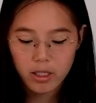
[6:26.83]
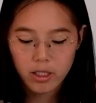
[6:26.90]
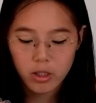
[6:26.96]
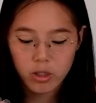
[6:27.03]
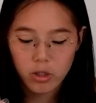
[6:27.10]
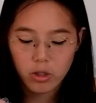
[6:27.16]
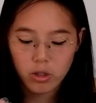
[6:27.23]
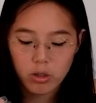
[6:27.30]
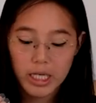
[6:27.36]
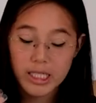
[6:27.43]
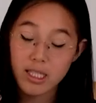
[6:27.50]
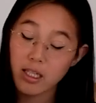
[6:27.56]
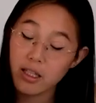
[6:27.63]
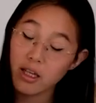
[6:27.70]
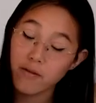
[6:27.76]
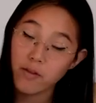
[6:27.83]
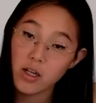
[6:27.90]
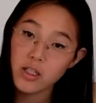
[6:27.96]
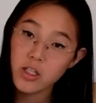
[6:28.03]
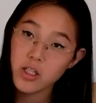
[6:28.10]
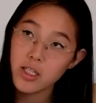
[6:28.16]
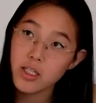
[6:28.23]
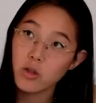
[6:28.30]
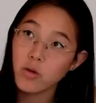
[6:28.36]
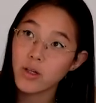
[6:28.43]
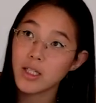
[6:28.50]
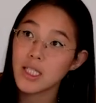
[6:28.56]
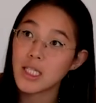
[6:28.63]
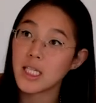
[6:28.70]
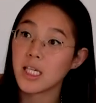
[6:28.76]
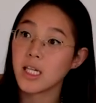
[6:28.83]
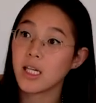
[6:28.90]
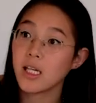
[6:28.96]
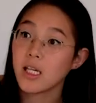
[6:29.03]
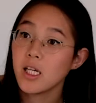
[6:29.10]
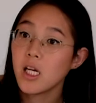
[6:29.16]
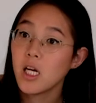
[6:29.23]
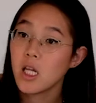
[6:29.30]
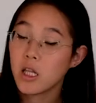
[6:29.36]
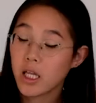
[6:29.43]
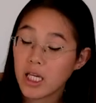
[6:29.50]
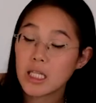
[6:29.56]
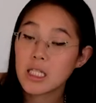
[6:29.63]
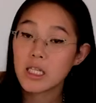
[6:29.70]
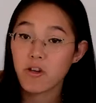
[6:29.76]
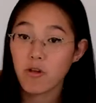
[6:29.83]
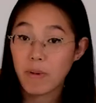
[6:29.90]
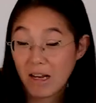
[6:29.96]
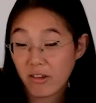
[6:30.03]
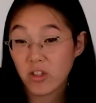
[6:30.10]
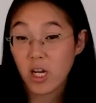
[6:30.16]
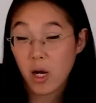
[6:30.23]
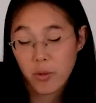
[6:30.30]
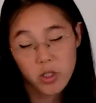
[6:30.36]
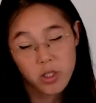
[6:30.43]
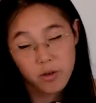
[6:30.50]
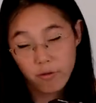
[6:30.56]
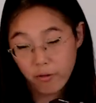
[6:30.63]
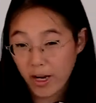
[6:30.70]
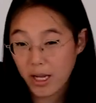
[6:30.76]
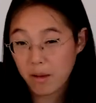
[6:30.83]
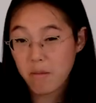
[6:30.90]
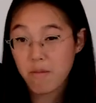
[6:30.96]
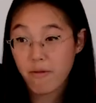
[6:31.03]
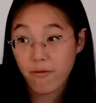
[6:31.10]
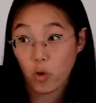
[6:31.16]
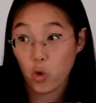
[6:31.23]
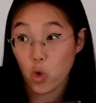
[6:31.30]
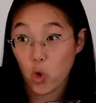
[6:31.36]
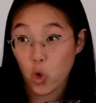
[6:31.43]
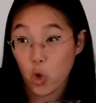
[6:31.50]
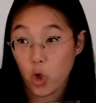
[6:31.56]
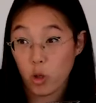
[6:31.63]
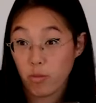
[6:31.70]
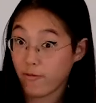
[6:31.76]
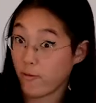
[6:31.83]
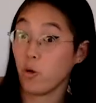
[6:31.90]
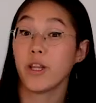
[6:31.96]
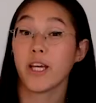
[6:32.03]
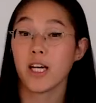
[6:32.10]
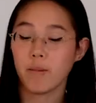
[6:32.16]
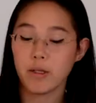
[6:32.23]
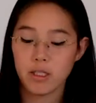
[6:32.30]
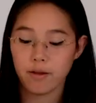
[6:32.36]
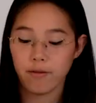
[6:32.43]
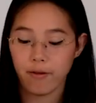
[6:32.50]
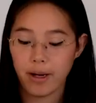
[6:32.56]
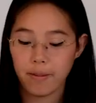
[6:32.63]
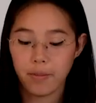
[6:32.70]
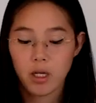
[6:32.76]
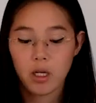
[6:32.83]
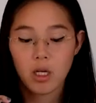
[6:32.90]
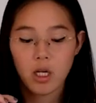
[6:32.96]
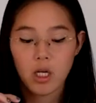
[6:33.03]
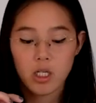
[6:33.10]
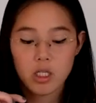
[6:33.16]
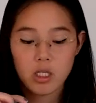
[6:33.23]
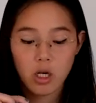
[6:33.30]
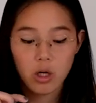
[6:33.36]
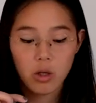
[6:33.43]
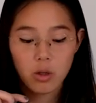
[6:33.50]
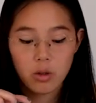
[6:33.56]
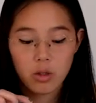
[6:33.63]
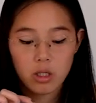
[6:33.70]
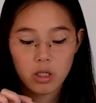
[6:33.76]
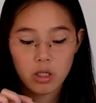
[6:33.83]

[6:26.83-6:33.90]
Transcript: the advantage is you can see things that are about to come into the frame before they come into the frame. So